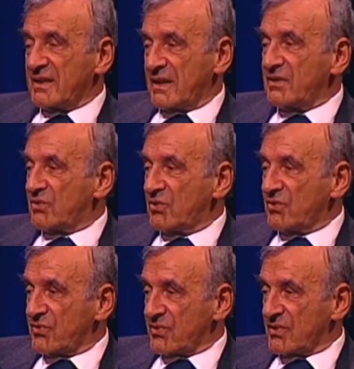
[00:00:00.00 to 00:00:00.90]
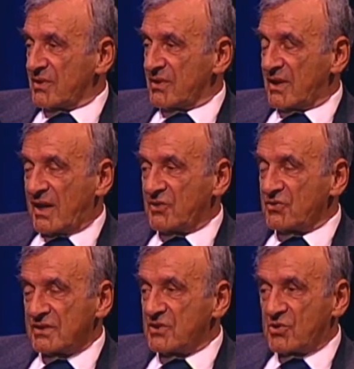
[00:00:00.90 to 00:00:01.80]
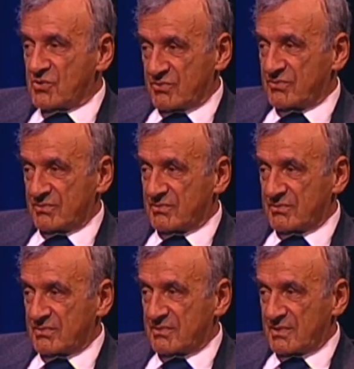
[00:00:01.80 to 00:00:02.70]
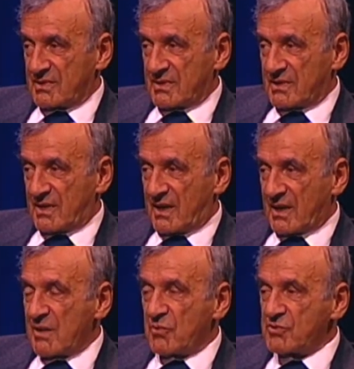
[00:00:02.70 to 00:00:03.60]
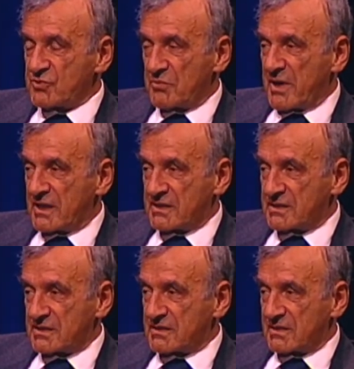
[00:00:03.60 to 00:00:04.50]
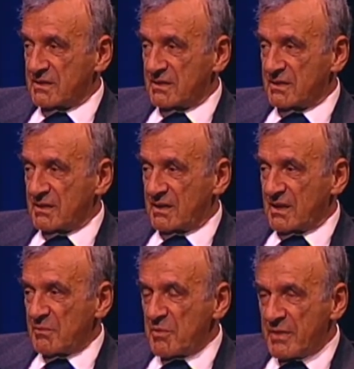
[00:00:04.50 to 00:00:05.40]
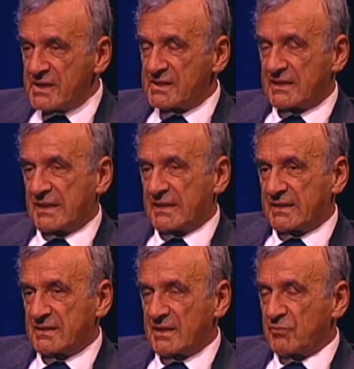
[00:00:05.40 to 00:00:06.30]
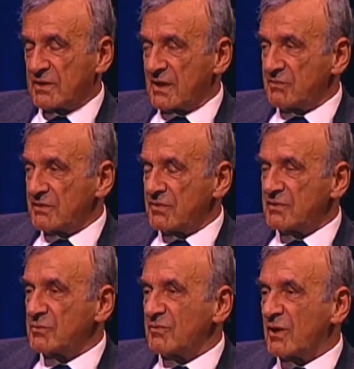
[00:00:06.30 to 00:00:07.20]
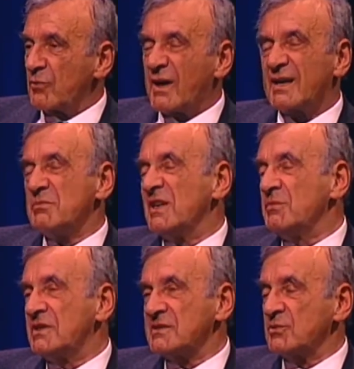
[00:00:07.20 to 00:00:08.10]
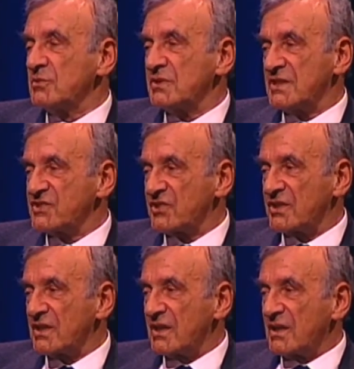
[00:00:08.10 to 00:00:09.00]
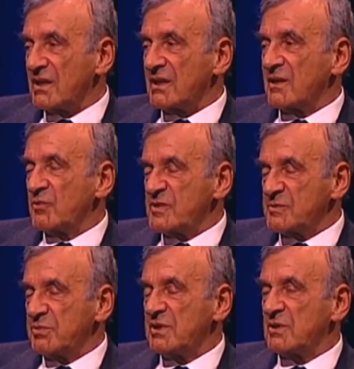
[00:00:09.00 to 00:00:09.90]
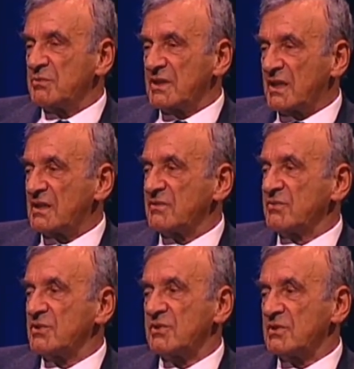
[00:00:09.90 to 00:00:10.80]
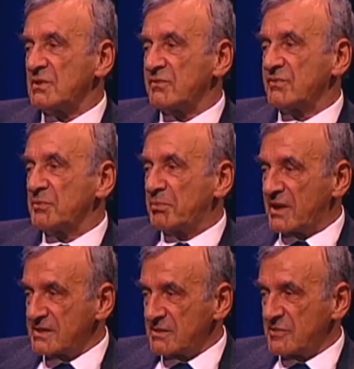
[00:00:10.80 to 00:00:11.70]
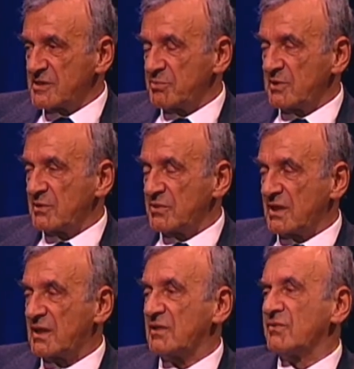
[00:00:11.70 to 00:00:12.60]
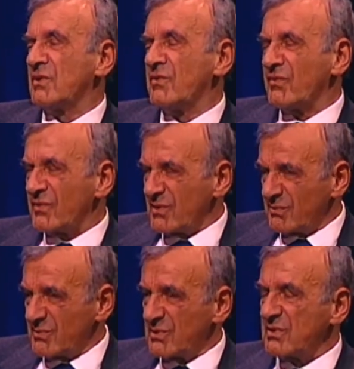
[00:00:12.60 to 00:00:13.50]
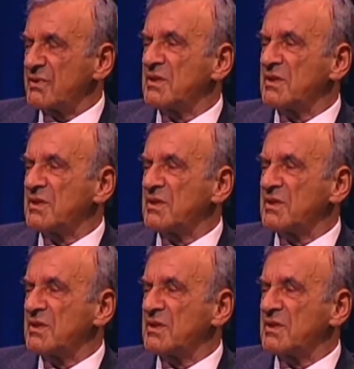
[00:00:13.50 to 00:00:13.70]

in truth, I don't know. I, I'm also amazed. I'm amazed at that, that whatever, why, maybe it has to do with history. We speak on behalf, not only of the present, we speak on behalf of, of a